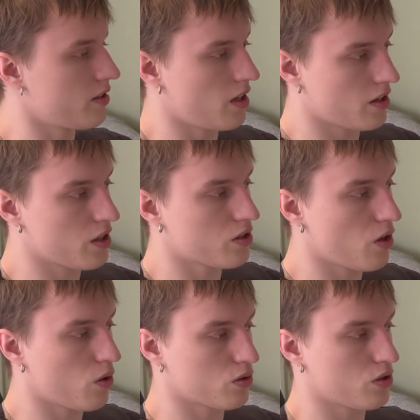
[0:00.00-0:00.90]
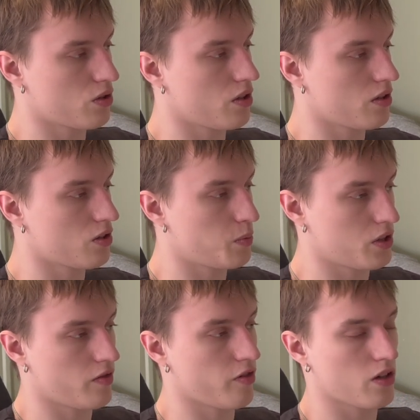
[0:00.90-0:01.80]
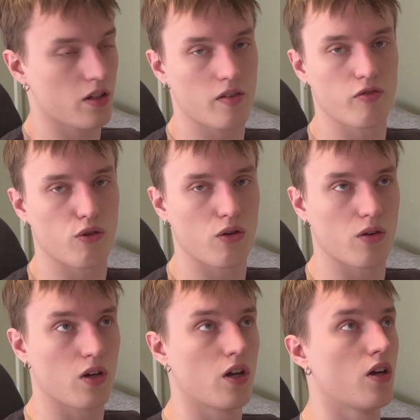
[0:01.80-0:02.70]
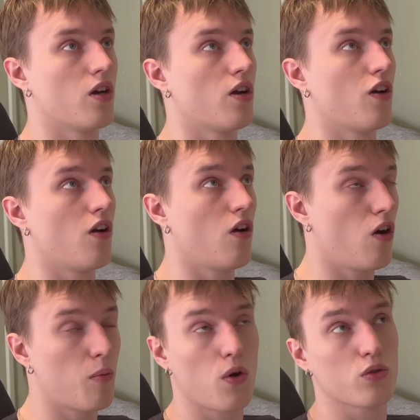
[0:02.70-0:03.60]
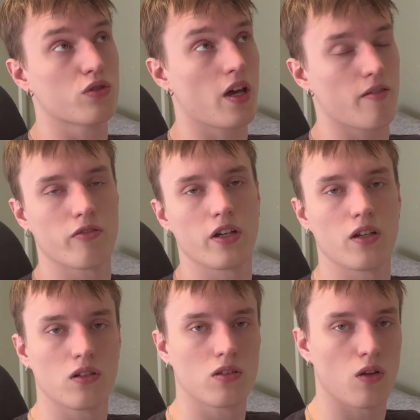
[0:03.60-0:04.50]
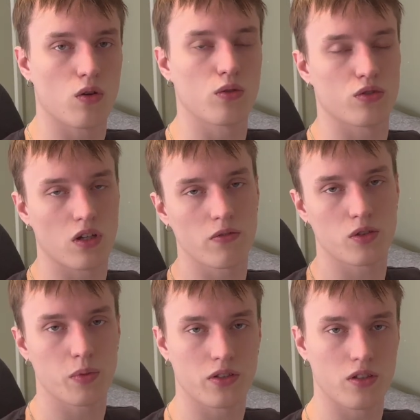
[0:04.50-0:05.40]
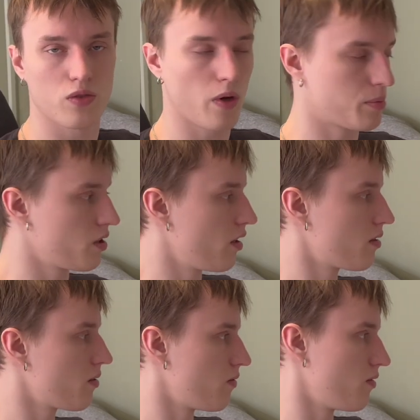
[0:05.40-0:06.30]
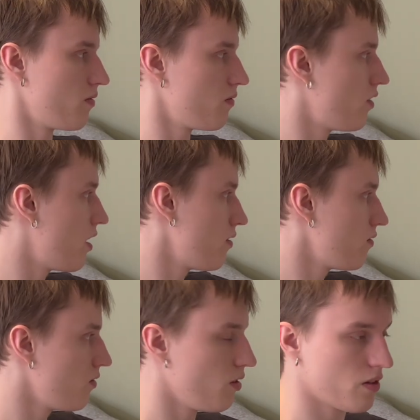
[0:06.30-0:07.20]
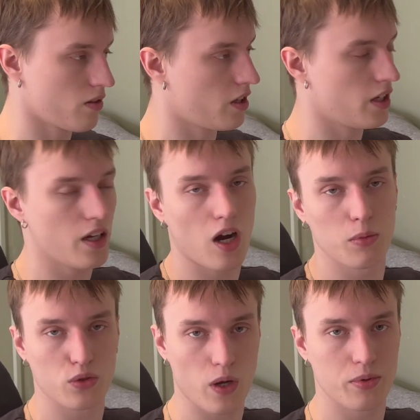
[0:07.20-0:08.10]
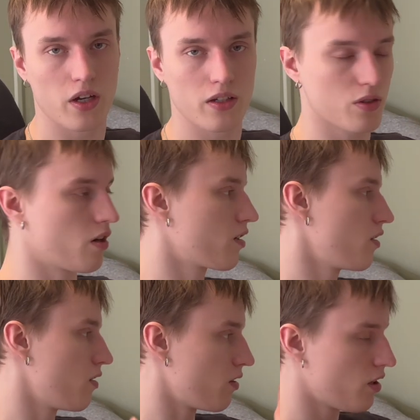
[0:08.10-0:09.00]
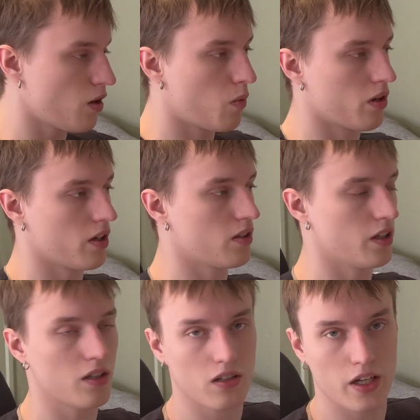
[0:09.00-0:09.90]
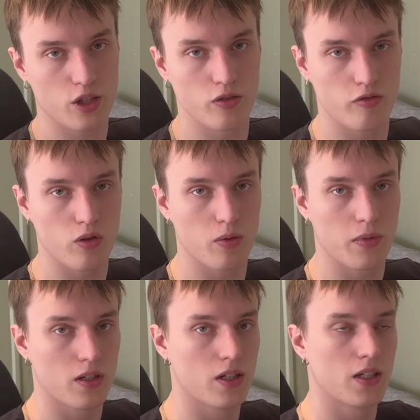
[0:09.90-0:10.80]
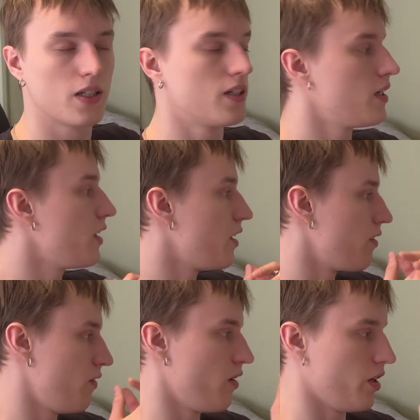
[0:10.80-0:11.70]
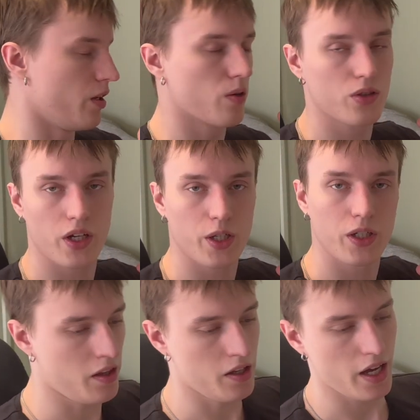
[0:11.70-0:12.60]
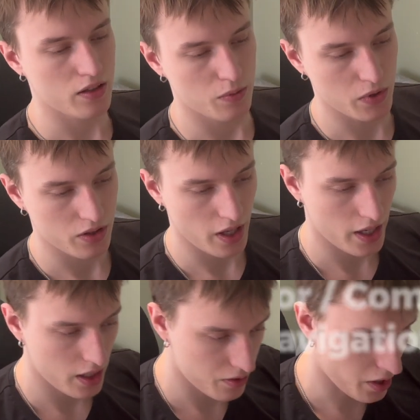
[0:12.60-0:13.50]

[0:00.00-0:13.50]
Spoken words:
that this goes specifically for almost every local service business website. Not, you know, an e-commerce website is not going to want a lead collection form in their hero section. The next mistake is